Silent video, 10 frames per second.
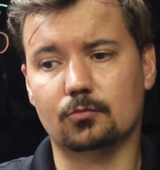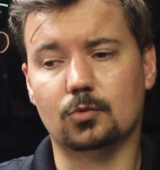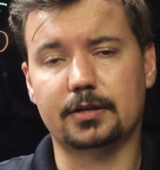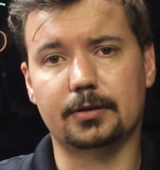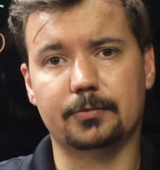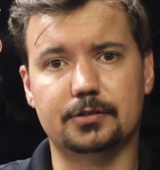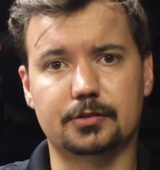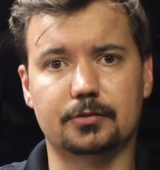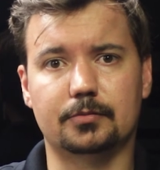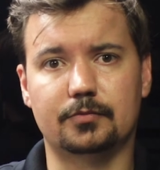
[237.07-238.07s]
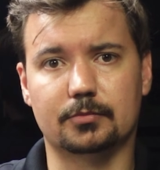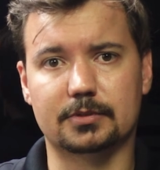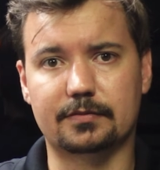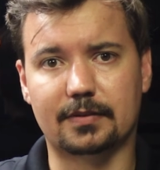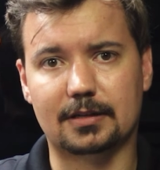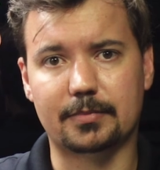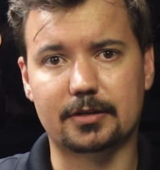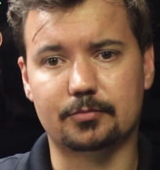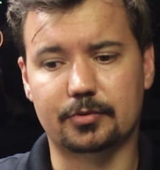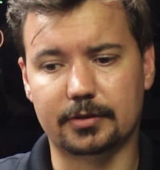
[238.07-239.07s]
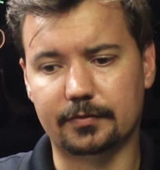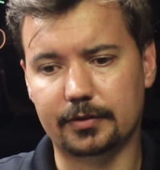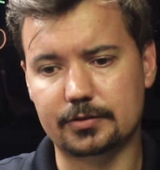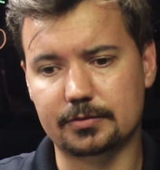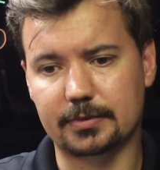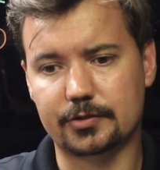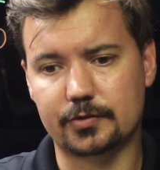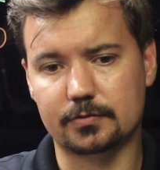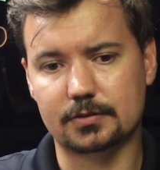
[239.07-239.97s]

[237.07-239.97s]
What can we do from a developmental point of view to make sure